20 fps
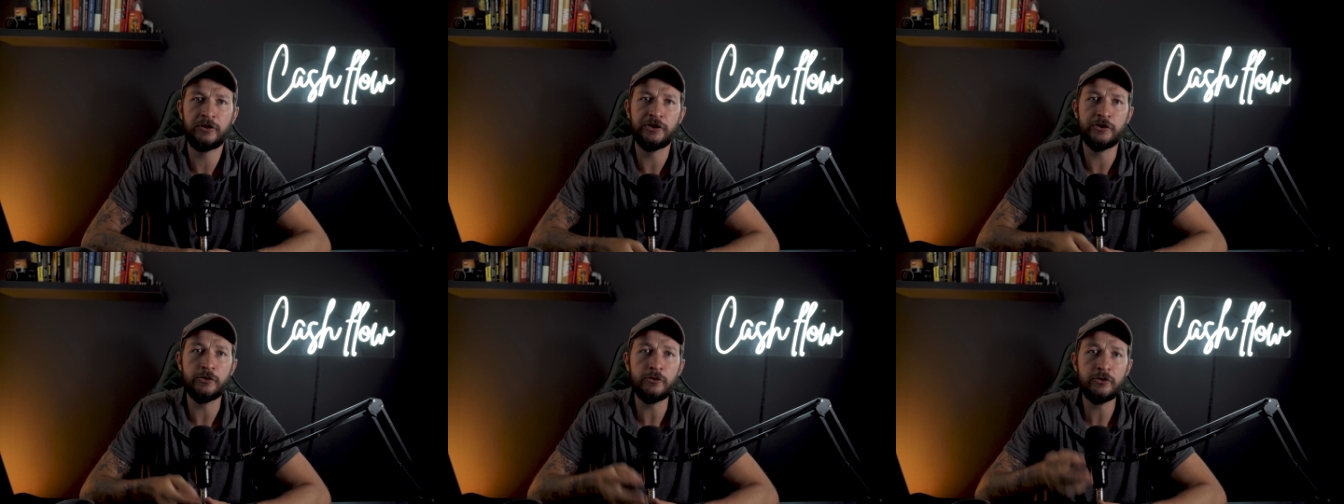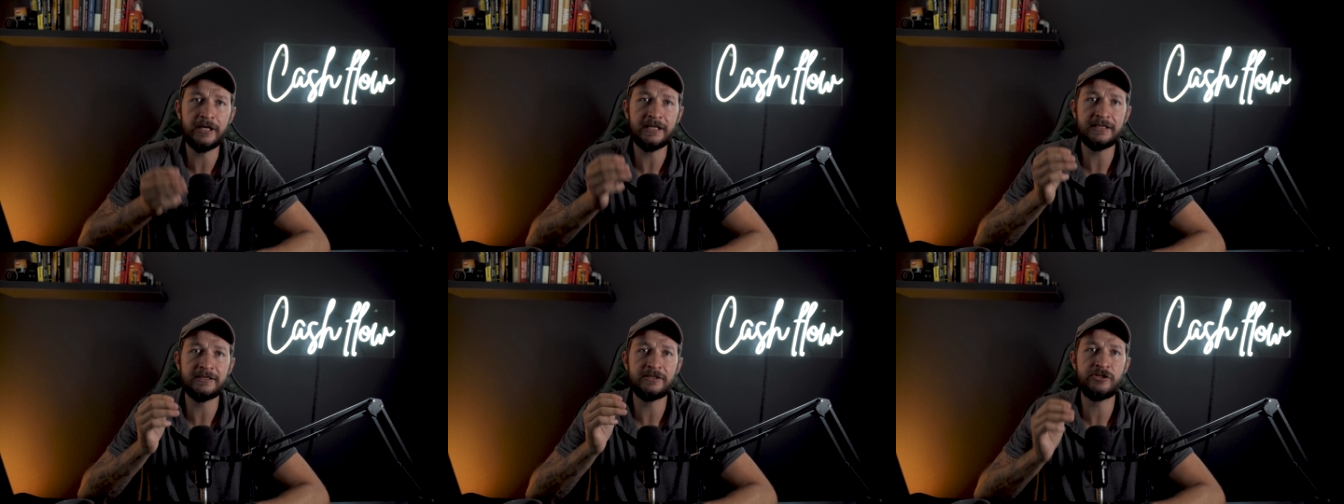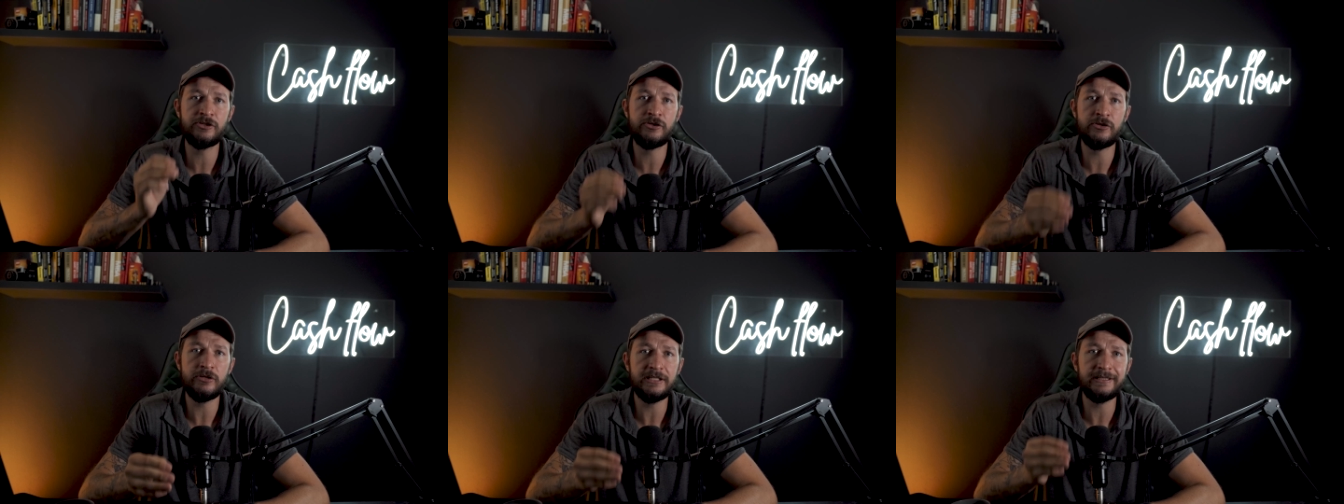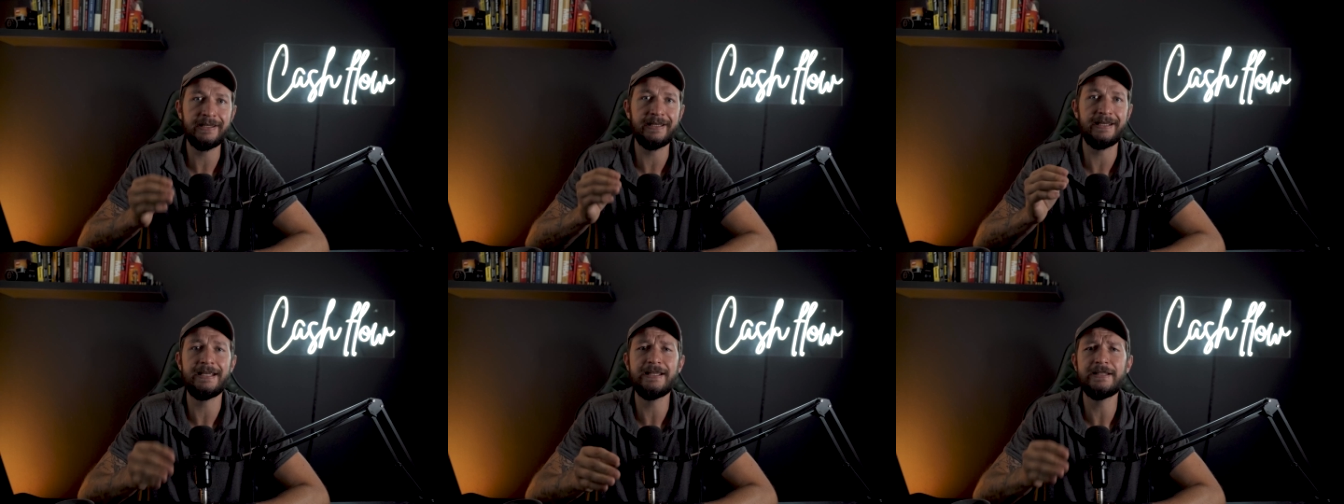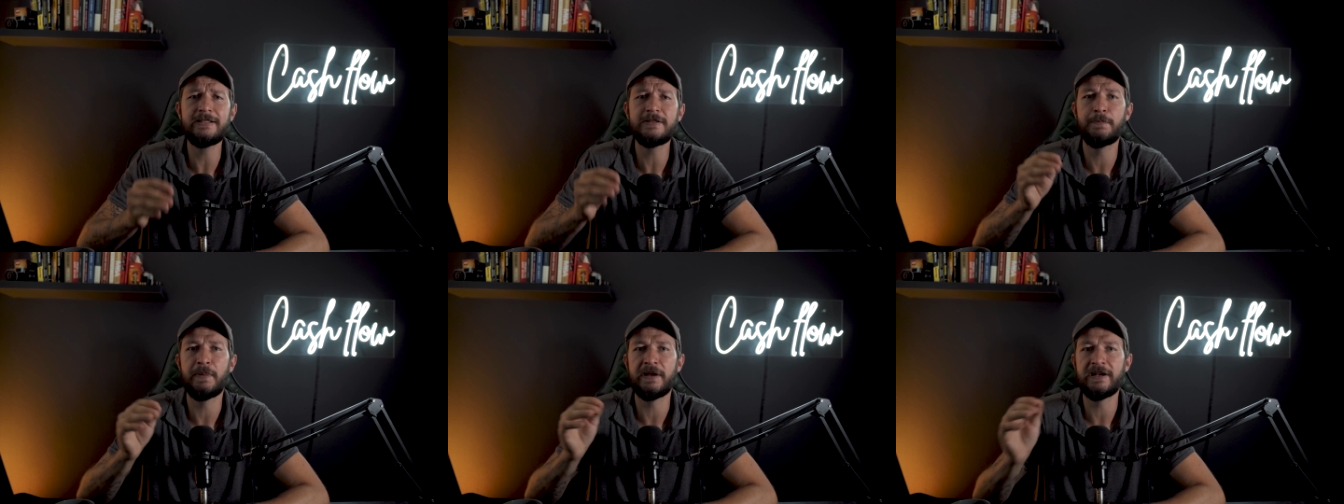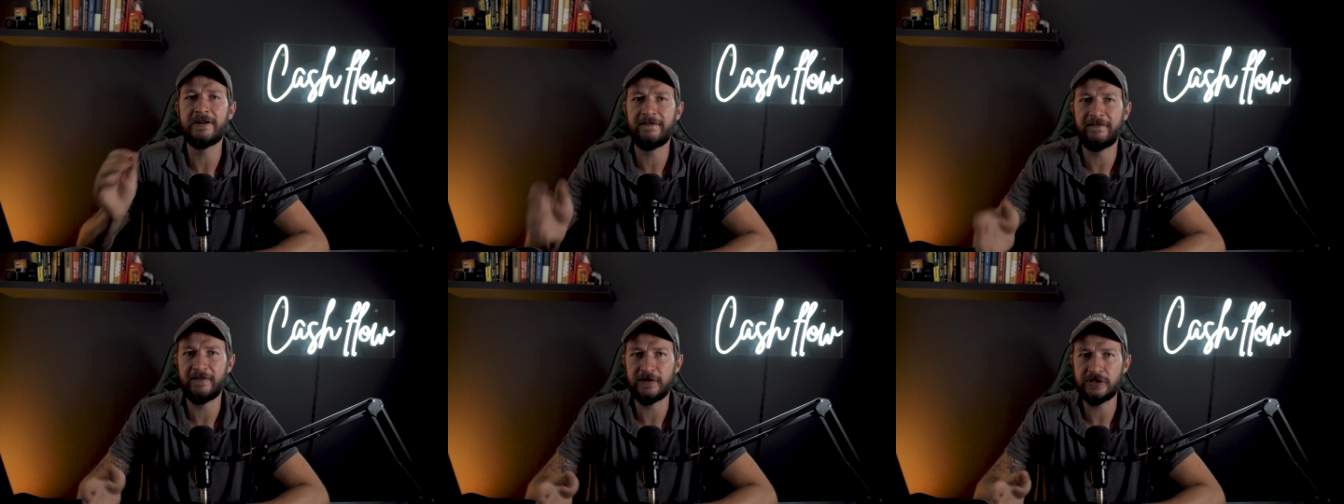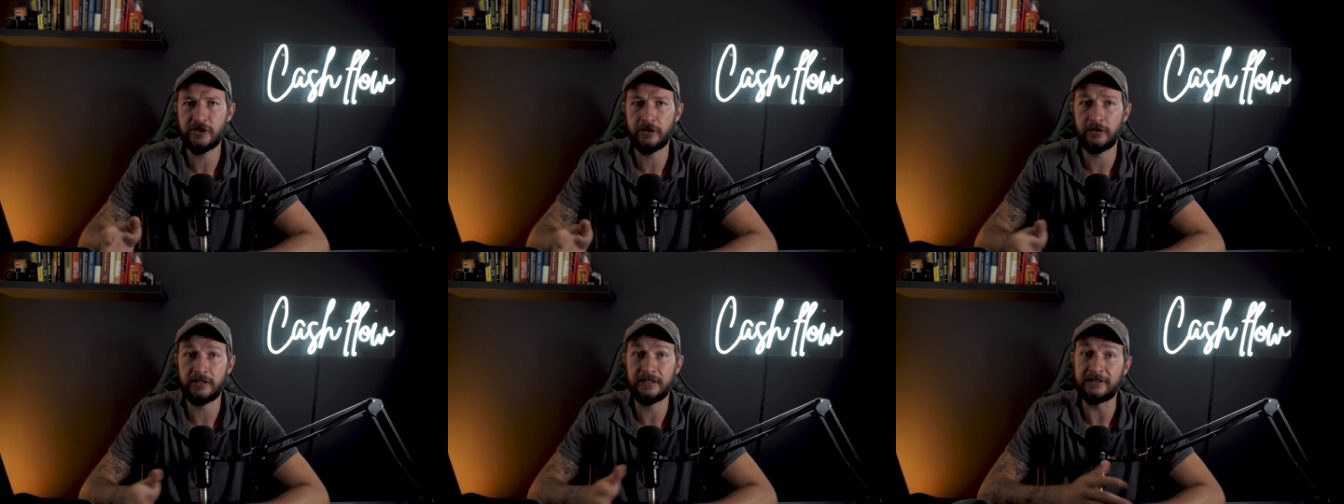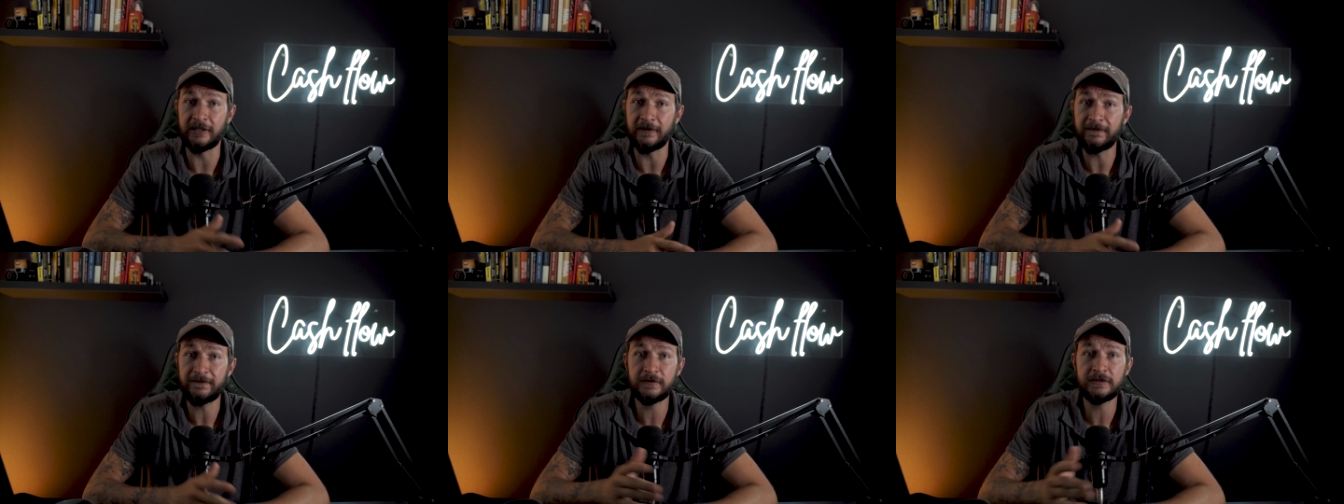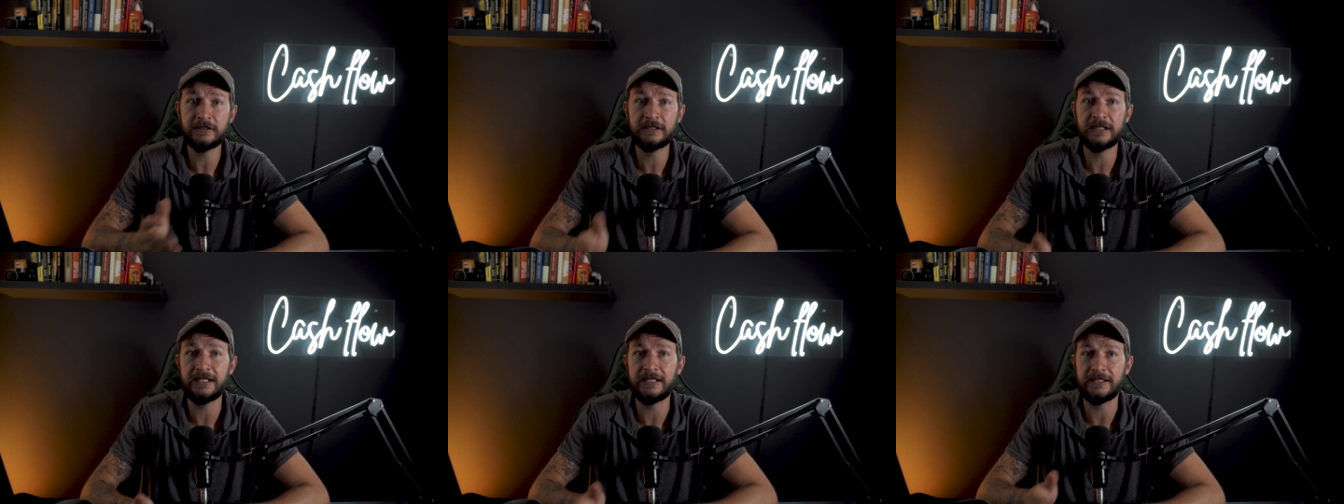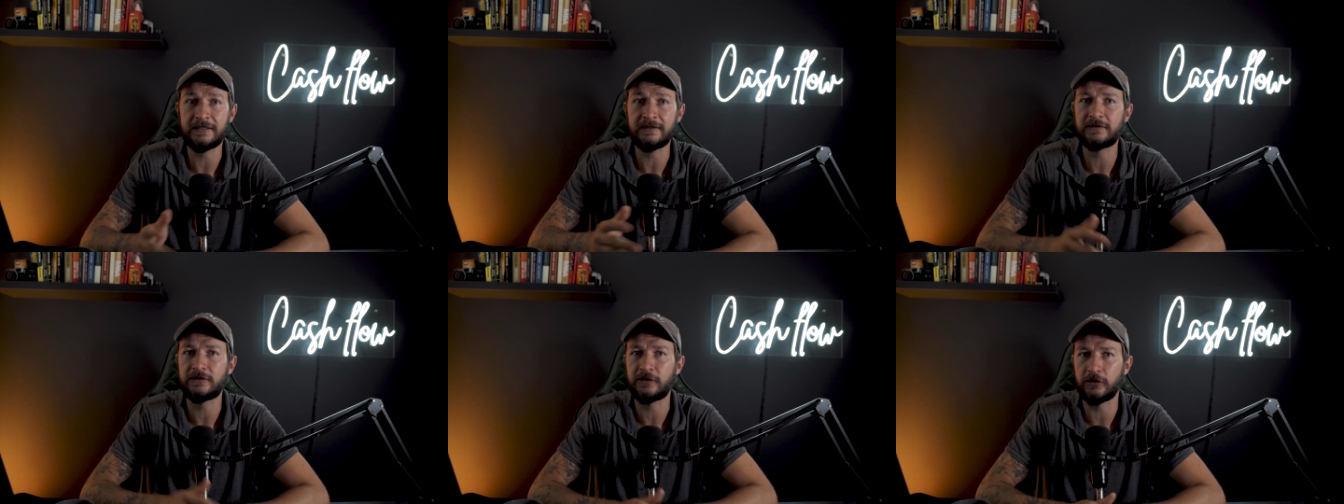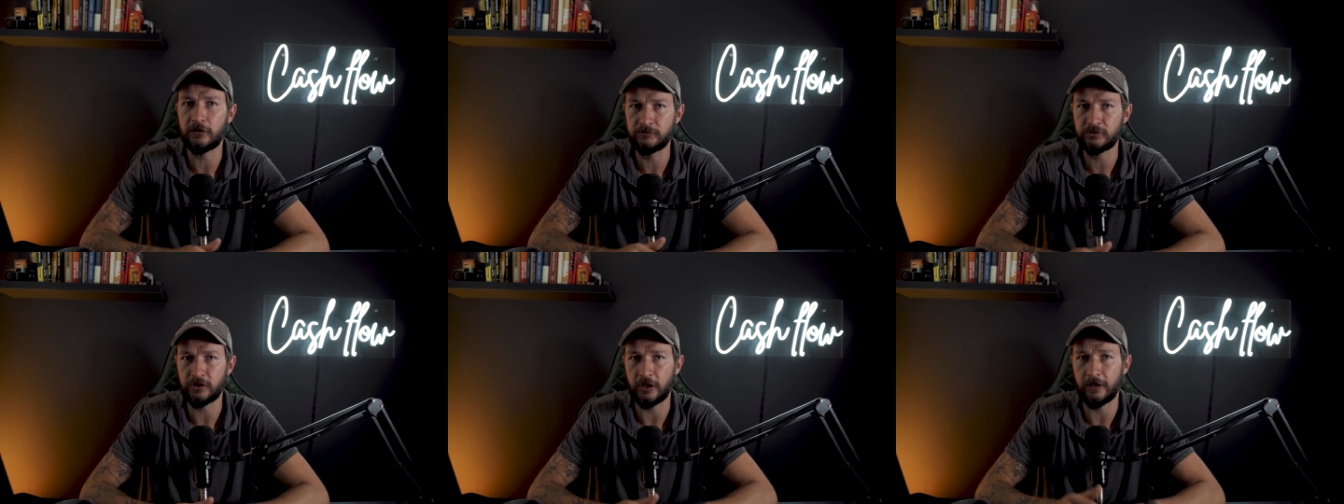you can treat each beneficiary differently in terms